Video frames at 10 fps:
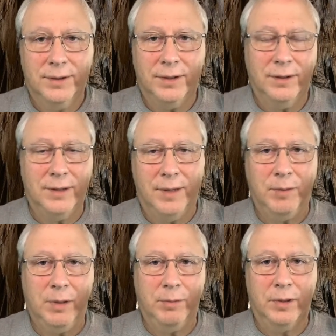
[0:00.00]
How
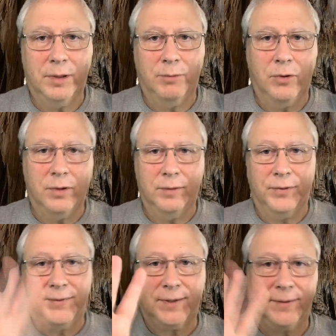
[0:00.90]
many people are born
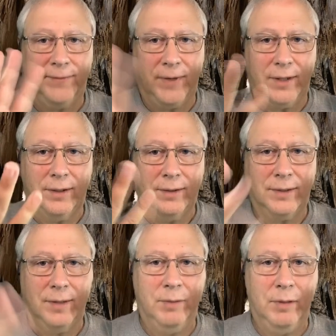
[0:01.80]
with 6 fingers?
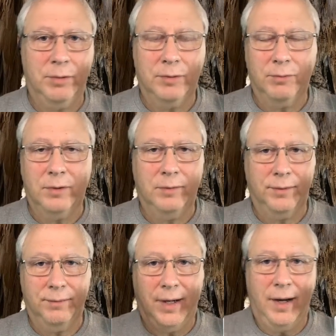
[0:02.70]
How many people are born
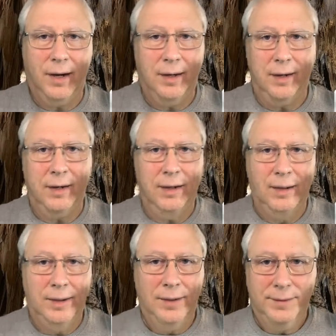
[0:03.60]
with red hair?
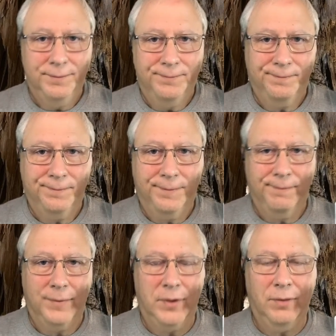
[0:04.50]

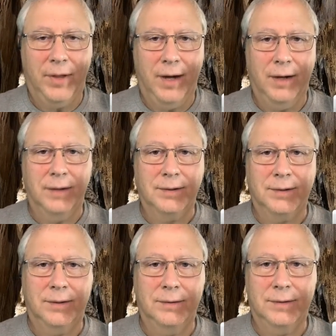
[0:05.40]
They're there.
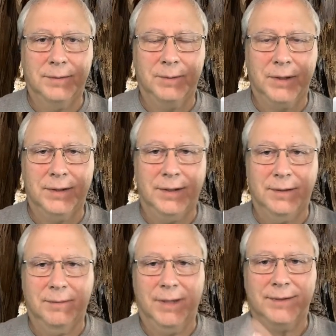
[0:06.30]
So just because it
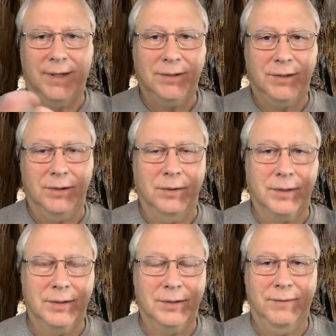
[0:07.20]
doesn't make sense to you or
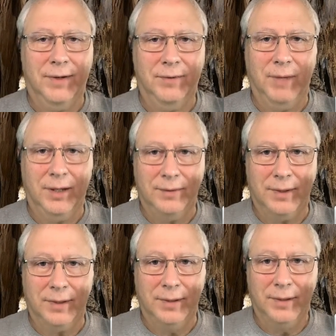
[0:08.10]
because you've never met
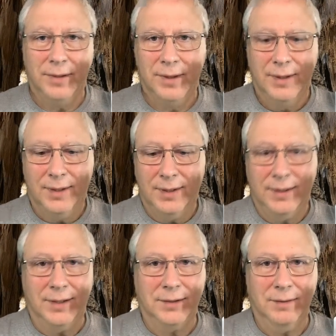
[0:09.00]
one
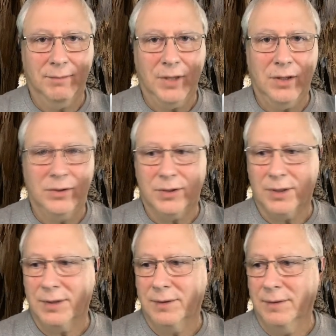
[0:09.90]
doesn't mean you
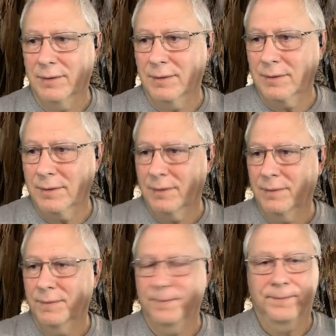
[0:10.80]
should
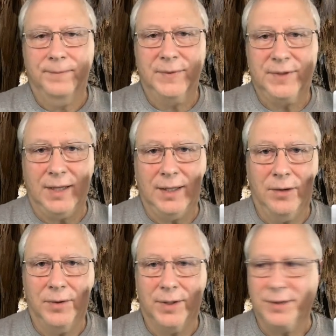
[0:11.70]
say they
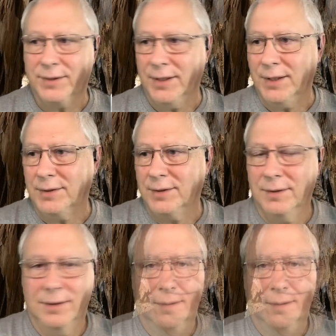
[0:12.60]
don't exist.